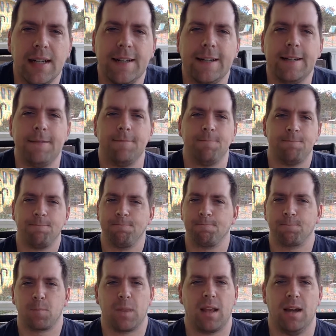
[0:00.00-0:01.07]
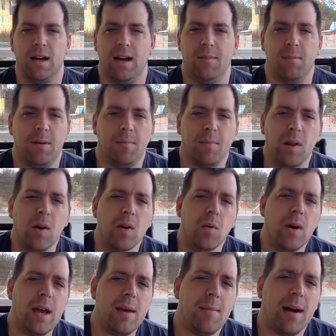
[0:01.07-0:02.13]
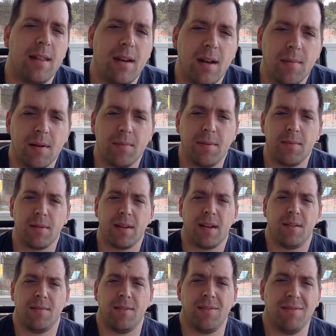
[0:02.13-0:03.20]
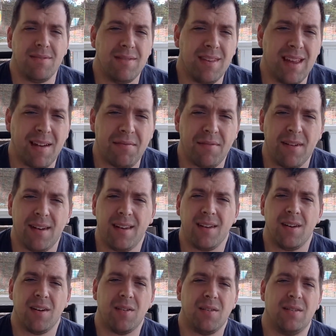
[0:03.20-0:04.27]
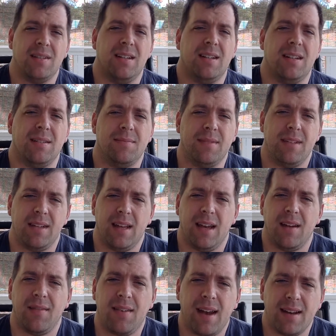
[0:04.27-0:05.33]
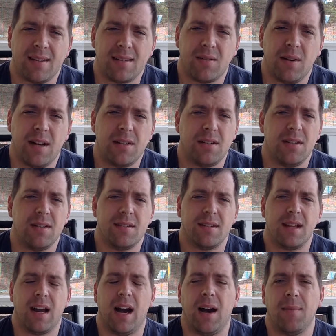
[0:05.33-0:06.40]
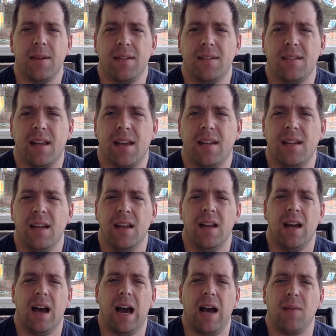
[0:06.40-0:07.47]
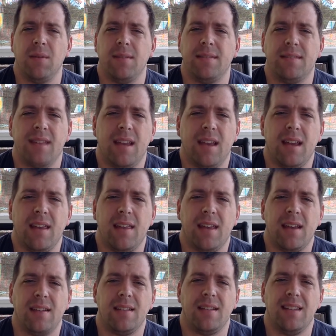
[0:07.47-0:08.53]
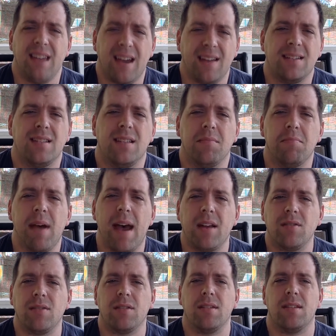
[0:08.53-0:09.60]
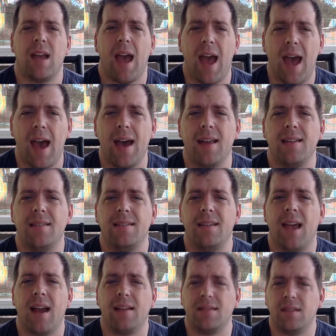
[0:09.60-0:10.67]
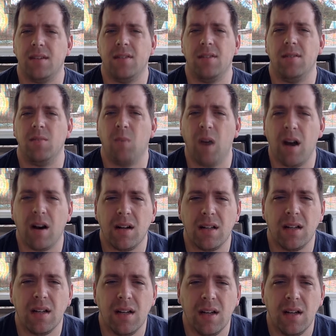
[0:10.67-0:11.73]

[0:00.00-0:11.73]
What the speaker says: I've been blown away by the number of people that have viewed that video and have asked questions and comments, and I would say that yes, the mattress has executed well